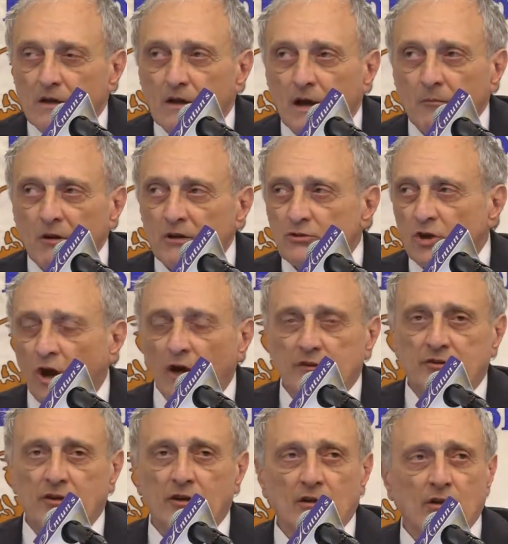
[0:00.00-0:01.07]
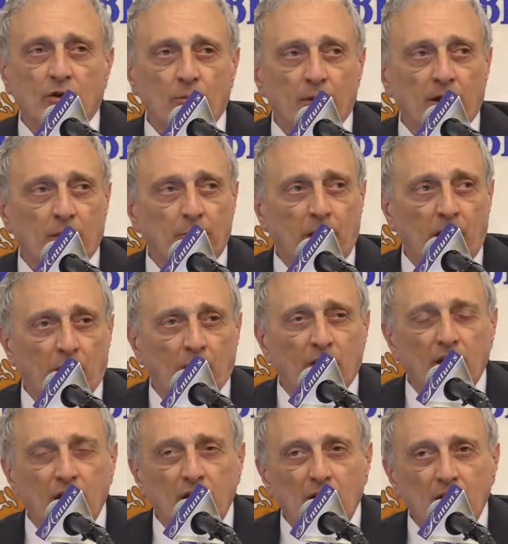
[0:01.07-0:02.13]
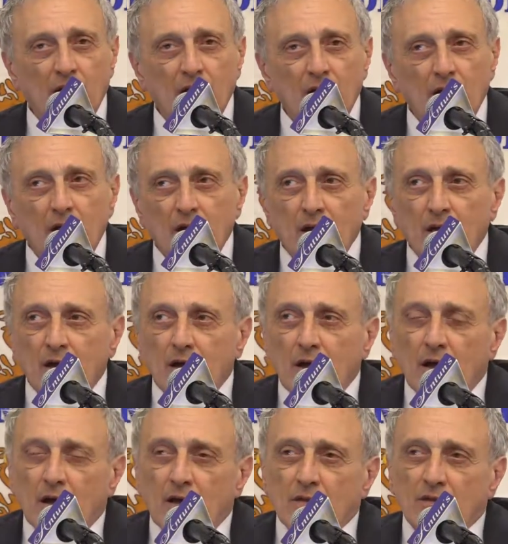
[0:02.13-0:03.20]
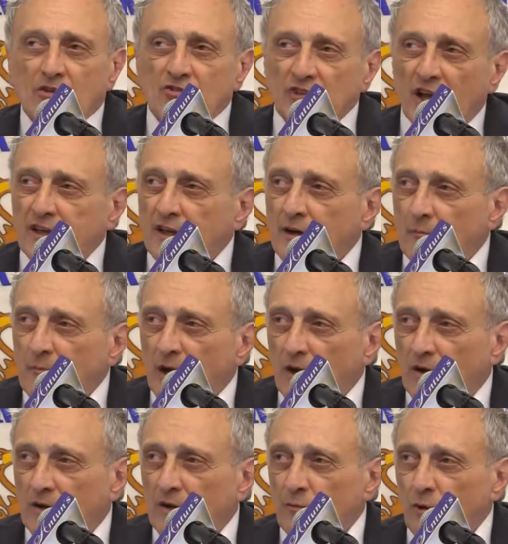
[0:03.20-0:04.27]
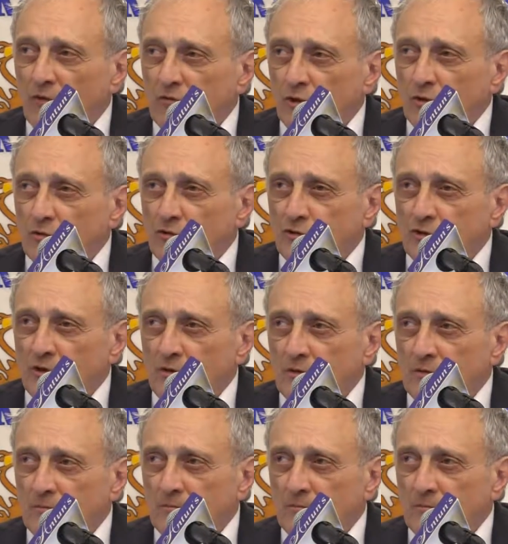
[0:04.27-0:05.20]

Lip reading: I'm going to talk to you a little bit about the Second American Revolution